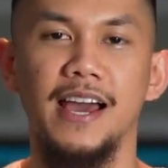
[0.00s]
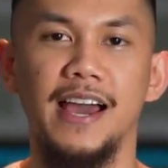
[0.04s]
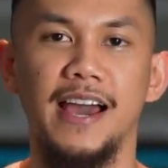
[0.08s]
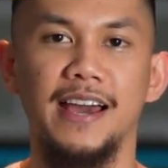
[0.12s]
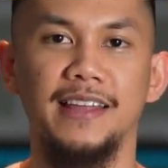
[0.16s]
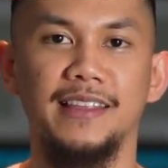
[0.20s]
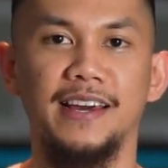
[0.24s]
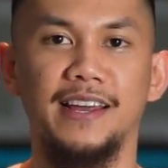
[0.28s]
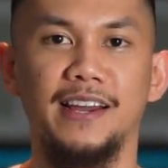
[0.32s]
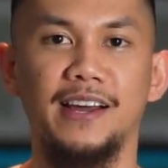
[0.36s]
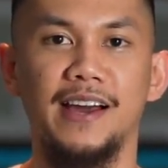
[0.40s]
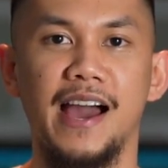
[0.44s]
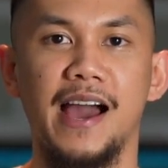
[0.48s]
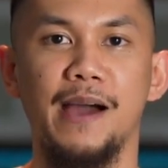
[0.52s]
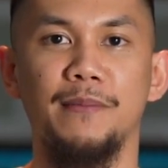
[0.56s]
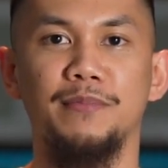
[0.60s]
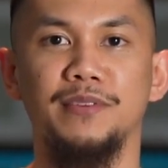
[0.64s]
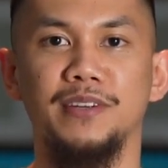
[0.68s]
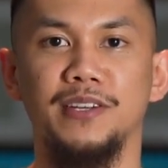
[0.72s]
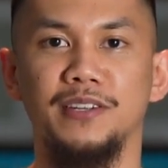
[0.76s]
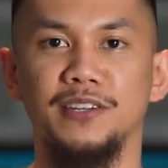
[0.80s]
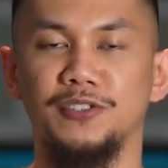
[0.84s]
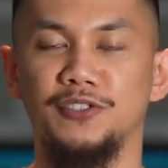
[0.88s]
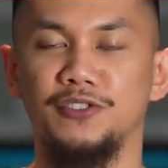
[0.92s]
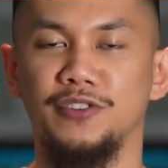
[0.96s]
And that
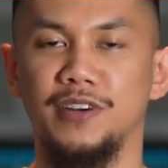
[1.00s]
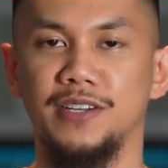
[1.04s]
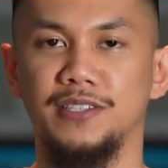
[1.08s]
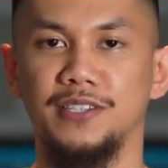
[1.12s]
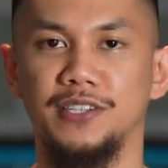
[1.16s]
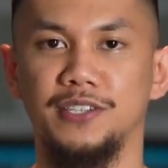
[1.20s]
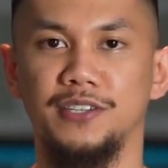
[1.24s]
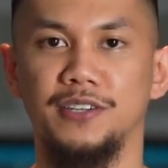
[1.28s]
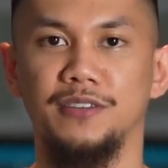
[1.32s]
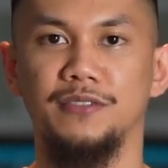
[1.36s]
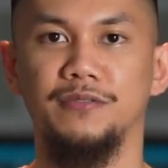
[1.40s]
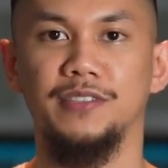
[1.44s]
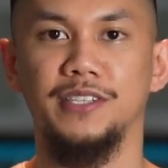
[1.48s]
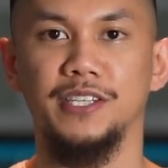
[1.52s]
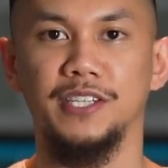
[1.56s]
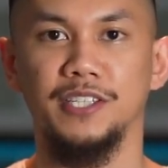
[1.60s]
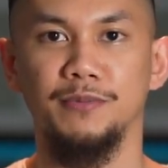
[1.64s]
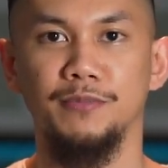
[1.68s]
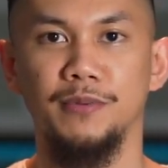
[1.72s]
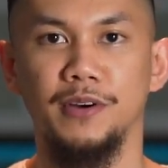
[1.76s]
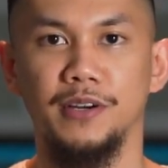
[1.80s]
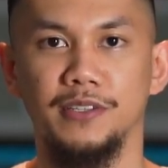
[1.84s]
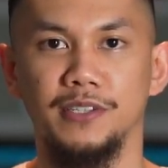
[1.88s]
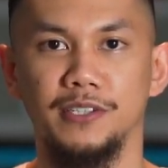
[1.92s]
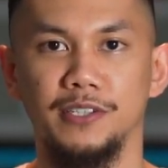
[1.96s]
happened in a transition of
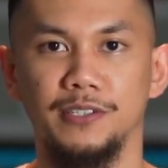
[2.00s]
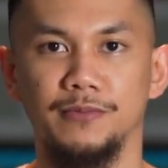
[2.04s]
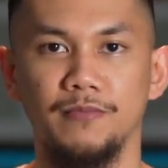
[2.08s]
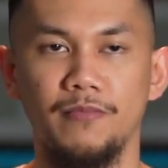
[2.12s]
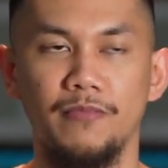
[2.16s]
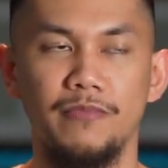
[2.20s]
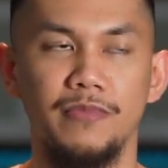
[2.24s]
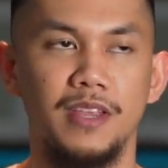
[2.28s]
6 months.